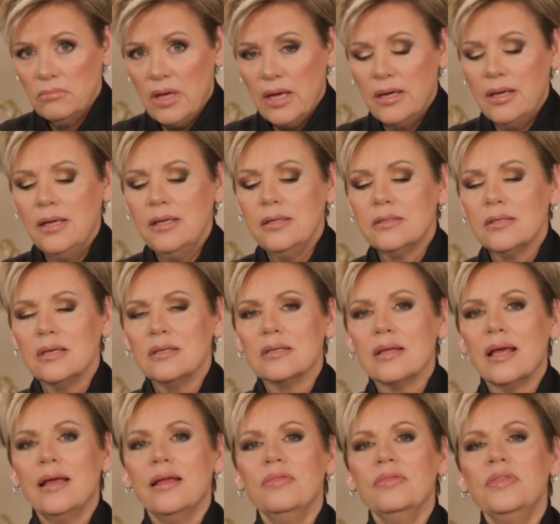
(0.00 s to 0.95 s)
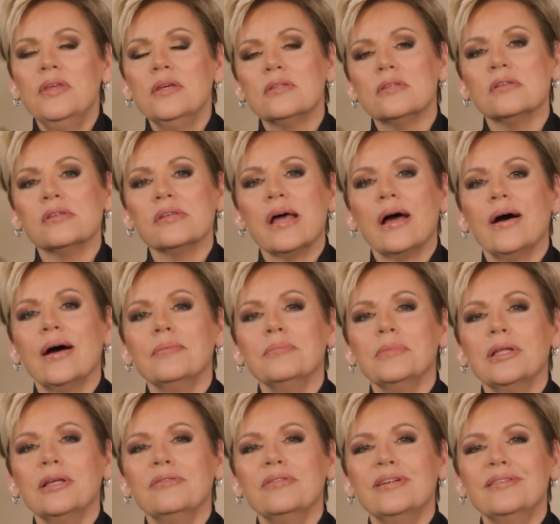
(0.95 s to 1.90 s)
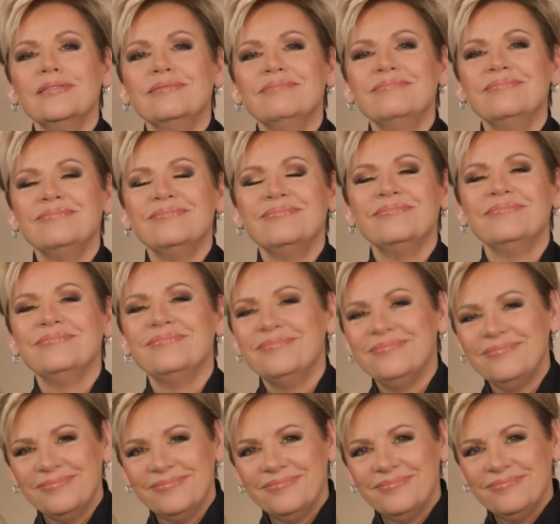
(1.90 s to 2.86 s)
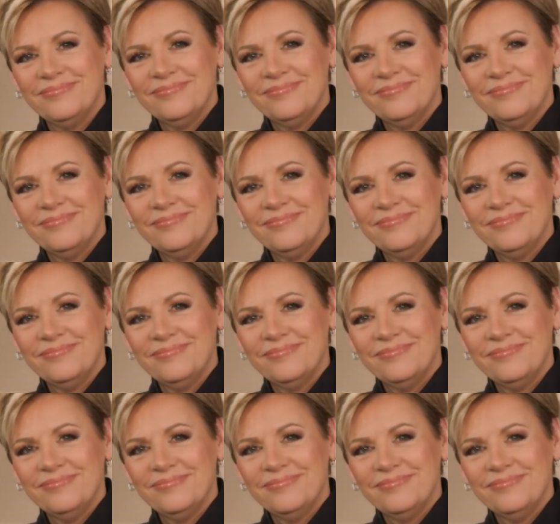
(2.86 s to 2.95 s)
And he says, and this is how I'm living. Mm-hmm.